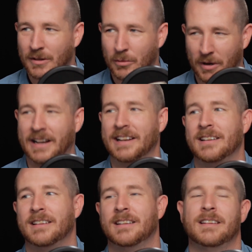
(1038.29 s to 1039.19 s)
Right.
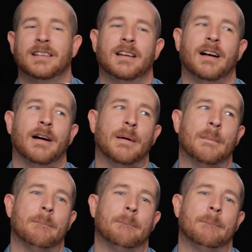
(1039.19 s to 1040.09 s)

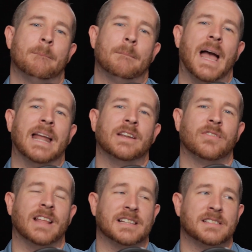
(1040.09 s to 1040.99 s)
And
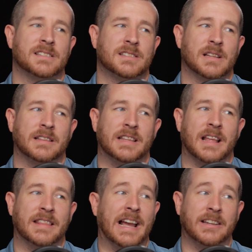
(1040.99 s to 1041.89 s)
if
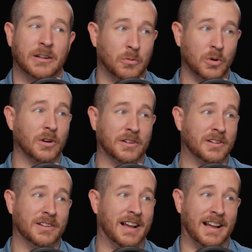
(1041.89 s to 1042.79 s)
that can
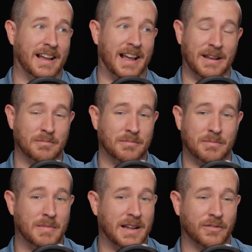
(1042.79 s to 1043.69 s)
work and
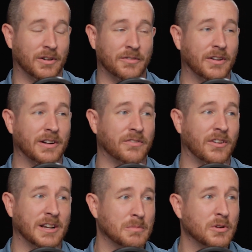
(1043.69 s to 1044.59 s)
make for a very
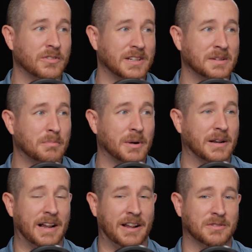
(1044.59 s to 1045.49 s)
funny movie, but
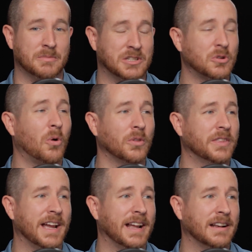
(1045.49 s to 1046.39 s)
I have to be told
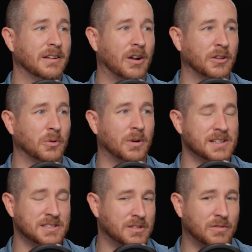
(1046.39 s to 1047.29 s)
that,
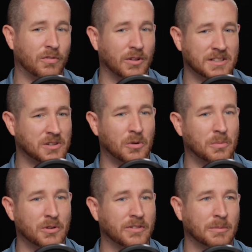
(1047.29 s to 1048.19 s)
otherwise for this whole
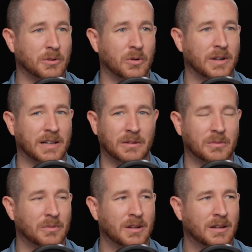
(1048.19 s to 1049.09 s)
movie I'm
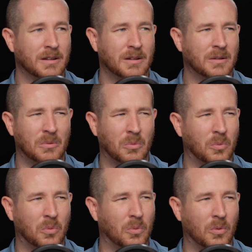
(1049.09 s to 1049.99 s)
going,
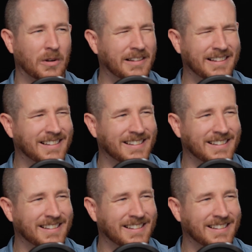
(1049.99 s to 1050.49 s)
what?